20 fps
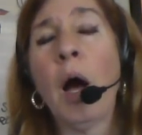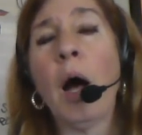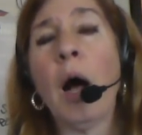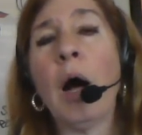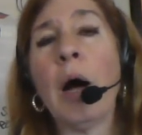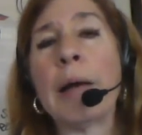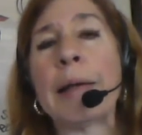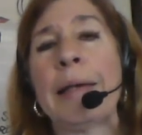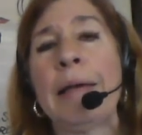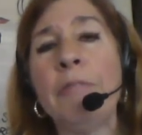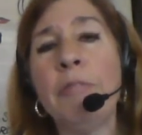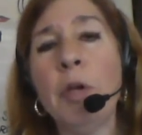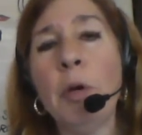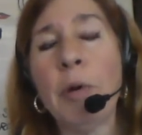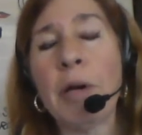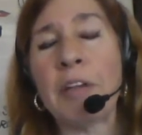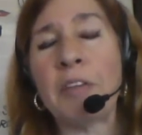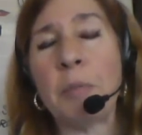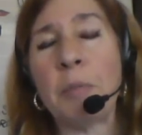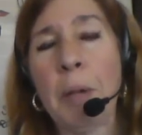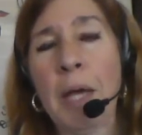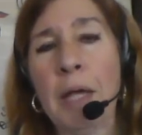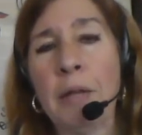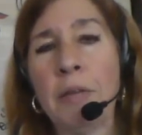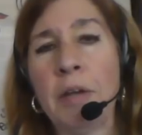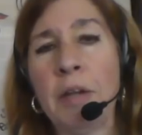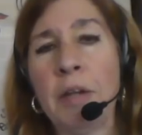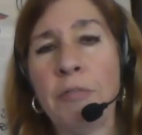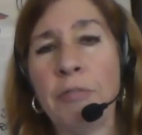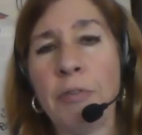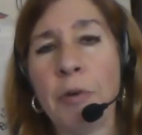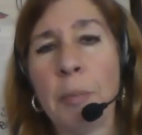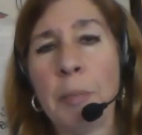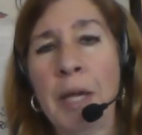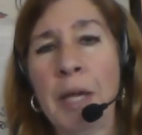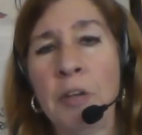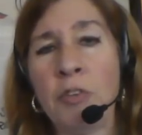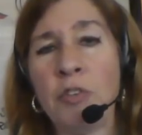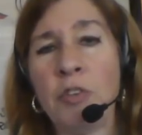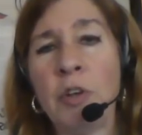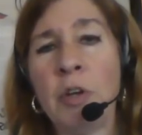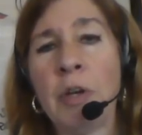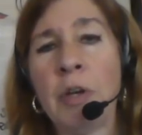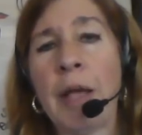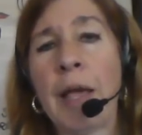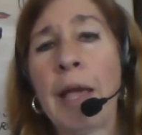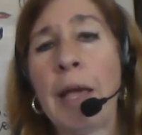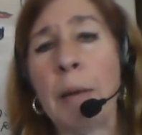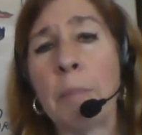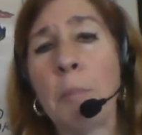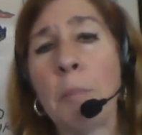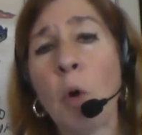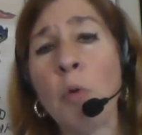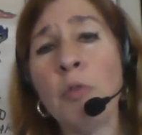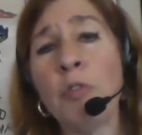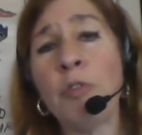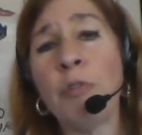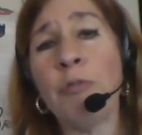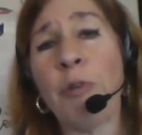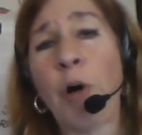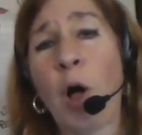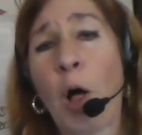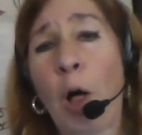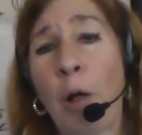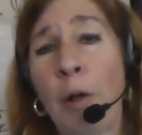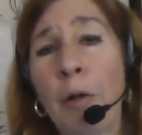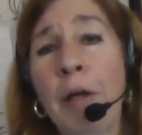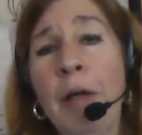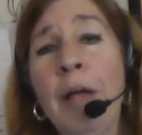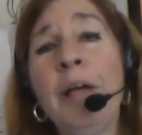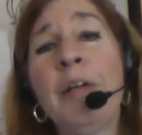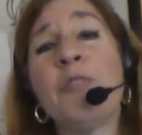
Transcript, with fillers: uh, give you expanded information, and most of all,